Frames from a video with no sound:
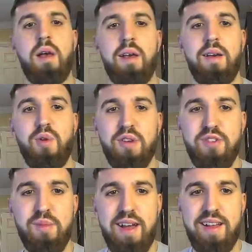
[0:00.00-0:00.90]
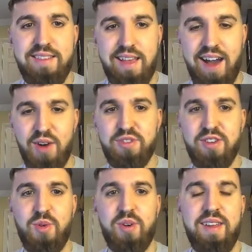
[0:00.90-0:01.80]
What is up, lads? How's it
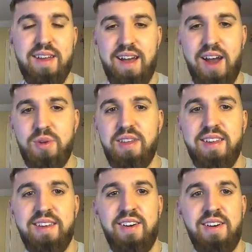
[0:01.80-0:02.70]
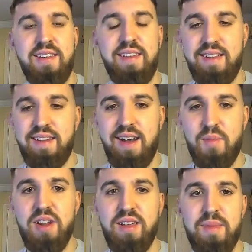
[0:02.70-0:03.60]
going? How are you getting on? And
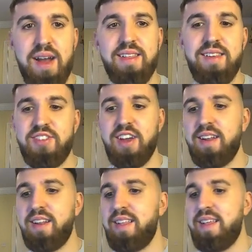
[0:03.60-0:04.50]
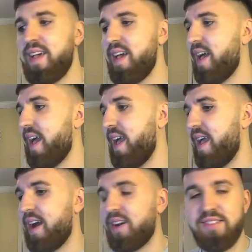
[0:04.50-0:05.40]
welcome back to the channel.
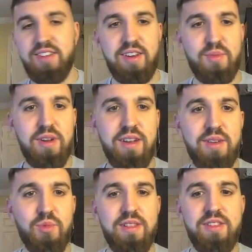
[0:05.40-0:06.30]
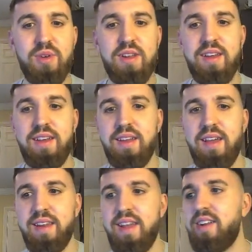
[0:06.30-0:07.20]
I decided we'll do an
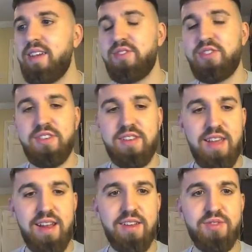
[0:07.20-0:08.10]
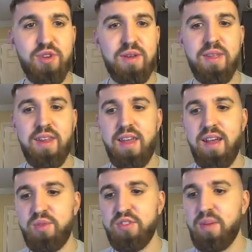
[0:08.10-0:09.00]
early-ish deadline stream today. I'm
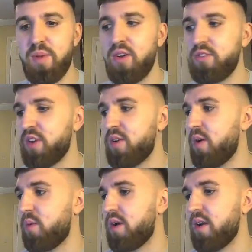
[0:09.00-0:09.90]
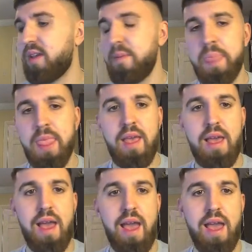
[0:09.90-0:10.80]
just on my lunch hour at work.
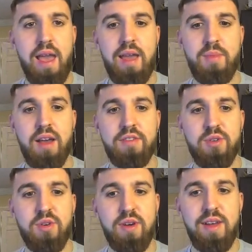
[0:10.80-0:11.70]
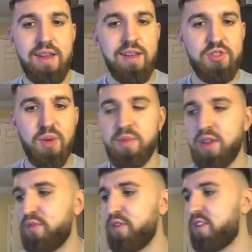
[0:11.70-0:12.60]
So something
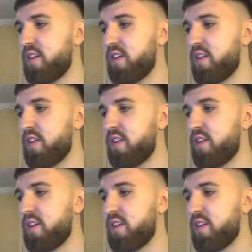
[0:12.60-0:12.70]
different.